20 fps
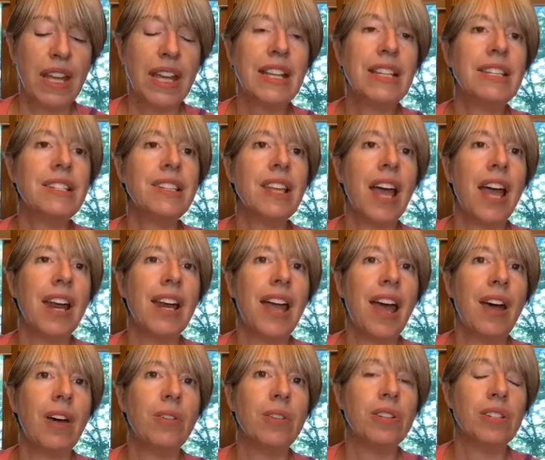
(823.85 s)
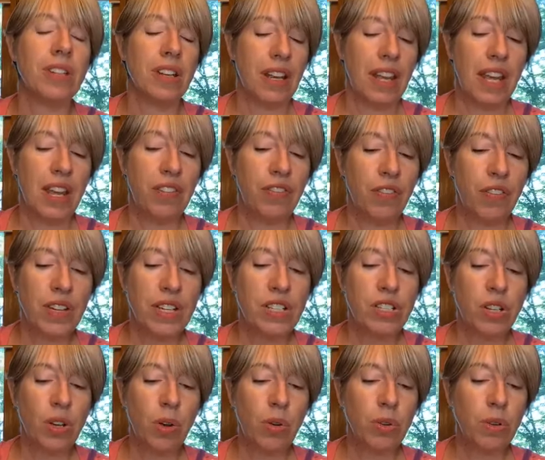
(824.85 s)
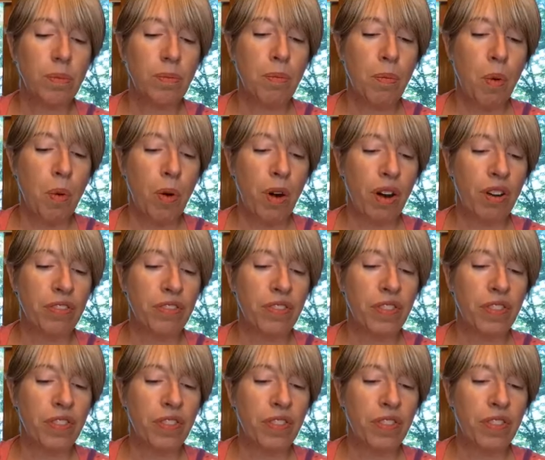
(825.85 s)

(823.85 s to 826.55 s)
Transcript: inside out, if we don't morph,